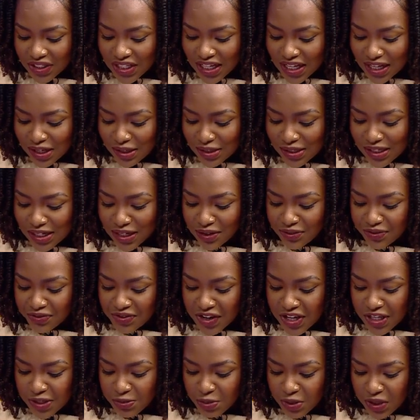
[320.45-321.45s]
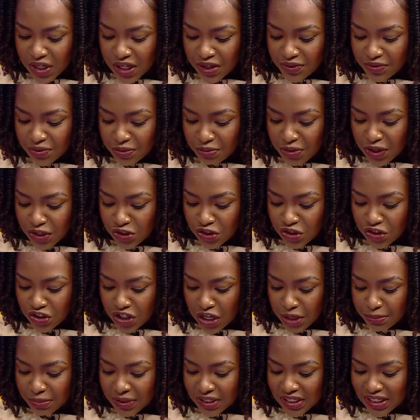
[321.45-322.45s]
tales in Facebook information
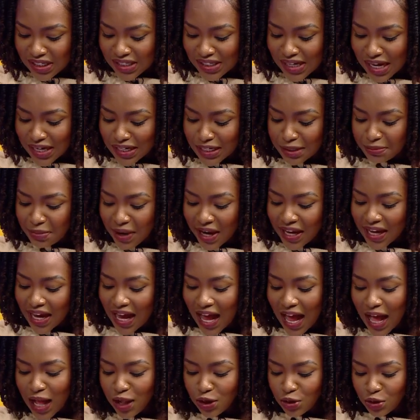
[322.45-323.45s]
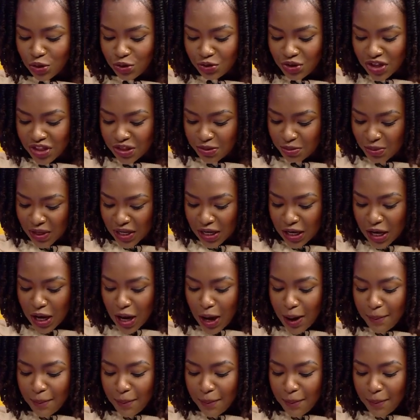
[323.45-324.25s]
shall be decided by algorithmic